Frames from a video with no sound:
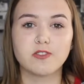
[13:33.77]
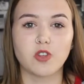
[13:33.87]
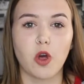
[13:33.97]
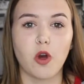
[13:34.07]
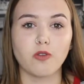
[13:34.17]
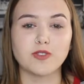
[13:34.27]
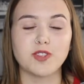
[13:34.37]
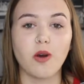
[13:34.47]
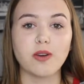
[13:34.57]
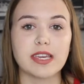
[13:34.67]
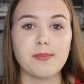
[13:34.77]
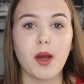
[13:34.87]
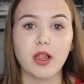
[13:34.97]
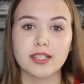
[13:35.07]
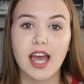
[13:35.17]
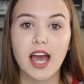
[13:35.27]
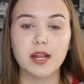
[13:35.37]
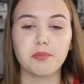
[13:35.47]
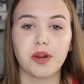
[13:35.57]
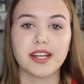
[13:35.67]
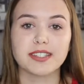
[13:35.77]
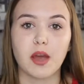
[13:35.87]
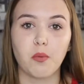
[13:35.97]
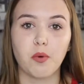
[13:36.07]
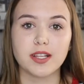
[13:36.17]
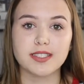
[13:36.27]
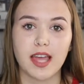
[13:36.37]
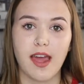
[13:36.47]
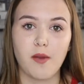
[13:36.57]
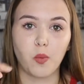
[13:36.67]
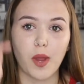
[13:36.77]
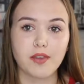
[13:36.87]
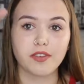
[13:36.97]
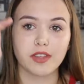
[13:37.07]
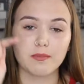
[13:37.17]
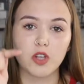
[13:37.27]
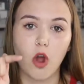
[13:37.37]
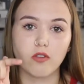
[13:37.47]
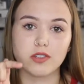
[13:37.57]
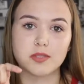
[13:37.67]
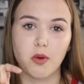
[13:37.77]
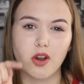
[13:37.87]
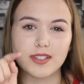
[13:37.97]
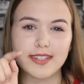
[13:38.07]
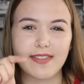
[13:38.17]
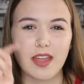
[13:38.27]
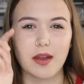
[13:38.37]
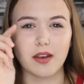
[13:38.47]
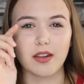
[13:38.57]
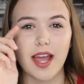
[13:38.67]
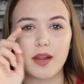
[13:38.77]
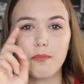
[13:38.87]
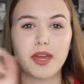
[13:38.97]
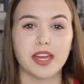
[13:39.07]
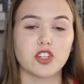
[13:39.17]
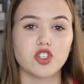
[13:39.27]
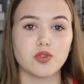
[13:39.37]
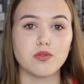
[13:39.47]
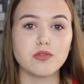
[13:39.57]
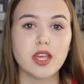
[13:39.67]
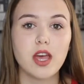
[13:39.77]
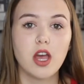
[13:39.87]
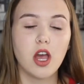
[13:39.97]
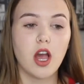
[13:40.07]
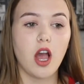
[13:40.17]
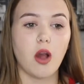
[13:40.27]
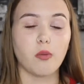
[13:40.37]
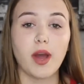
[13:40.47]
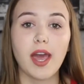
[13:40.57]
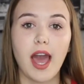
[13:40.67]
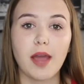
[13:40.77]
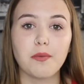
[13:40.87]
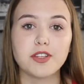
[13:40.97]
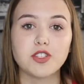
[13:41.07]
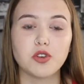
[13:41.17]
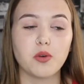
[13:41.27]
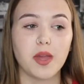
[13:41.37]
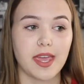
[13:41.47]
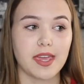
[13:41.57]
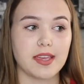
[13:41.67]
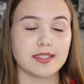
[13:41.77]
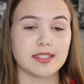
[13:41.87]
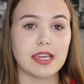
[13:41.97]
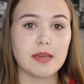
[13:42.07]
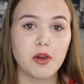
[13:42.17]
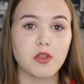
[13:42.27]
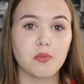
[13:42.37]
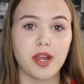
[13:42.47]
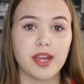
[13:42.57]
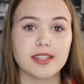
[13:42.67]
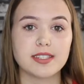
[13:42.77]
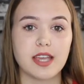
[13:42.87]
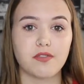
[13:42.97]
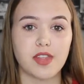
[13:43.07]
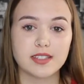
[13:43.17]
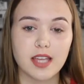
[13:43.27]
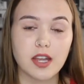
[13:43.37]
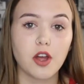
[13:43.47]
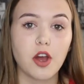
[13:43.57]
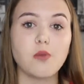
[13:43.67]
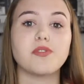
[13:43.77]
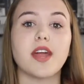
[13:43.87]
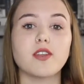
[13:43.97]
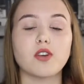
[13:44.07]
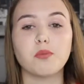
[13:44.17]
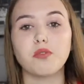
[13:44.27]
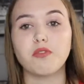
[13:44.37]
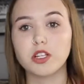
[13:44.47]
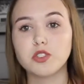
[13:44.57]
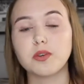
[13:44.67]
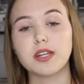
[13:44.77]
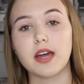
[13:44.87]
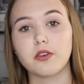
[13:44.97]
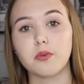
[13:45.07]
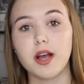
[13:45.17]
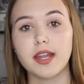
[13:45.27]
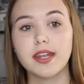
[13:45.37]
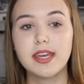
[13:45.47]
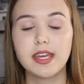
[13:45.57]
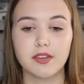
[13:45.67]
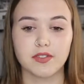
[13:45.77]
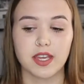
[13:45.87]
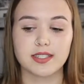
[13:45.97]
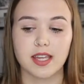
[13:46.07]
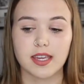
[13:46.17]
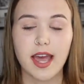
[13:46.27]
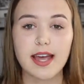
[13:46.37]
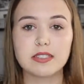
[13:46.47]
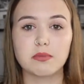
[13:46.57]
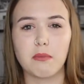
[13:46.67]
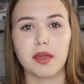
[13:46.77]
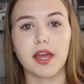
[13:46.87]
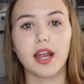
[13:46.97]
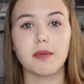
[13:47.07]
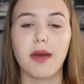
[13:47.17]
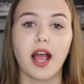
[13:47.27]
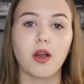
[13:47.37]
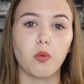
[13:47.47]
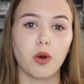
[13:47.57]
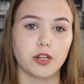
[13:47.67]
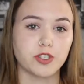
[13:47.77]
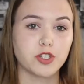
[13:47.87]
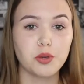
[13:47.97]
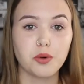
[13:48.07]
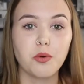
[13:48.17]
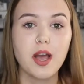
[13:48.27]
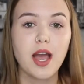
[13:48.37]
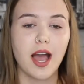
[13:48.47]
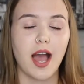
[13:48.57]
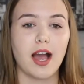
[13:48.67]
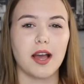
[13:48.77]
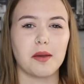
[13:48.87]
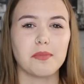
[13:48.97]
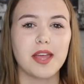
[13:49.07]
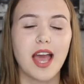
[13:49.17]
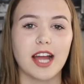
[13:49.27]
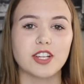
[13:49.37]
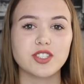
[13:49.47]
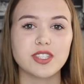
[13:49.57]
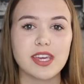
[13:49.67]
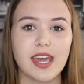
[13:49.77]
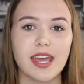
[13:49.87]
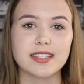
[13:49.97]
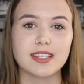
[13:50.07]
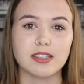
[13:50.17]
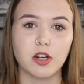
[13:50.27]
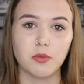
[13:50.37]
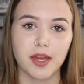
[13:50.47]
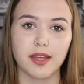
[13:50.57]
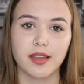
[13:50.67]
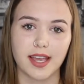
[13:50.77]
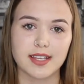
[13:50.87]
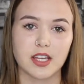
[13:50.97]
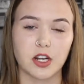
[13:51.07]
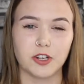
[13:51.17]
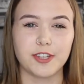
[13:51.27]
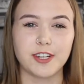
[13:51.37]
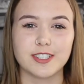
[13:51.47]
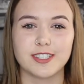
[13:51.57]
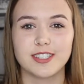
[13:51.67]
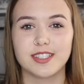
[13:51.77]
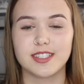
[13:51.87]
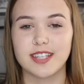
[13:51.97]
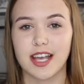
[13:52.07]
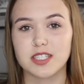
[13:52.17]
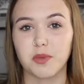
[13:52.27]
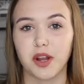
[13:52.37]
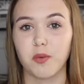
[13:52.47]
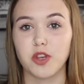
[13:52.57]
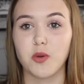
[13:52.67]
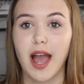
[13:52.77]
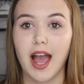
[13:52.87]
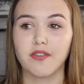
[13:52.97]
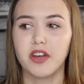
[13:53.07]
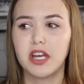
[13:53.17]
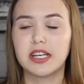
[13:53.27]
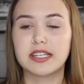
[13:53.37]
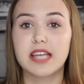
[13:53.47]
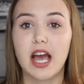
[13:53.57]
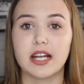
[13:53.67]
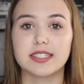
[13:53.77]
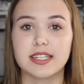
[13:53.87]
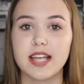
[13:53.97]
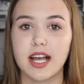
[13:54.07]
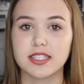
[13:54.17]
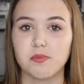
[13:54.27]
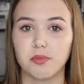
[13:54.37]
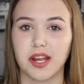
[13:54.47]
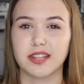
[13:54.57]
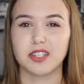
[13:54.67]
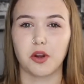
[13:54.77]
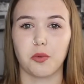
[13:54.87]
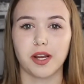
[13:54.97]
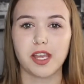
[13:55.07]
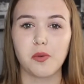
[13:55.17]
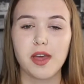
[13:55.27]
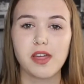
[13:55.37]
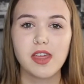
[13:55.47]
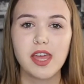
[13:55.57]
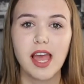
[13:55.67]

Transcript: So don't email a ton of brands at once and wait for them to all respond and then kind of pick and choose. What I would do is email the brands. If they say no, then you can move on to another one. If they say yes, maybe cut it back 1 or 2. I just think it's a little bit, like I said earlier, desperate when you have tons and tons of brands that you're working with.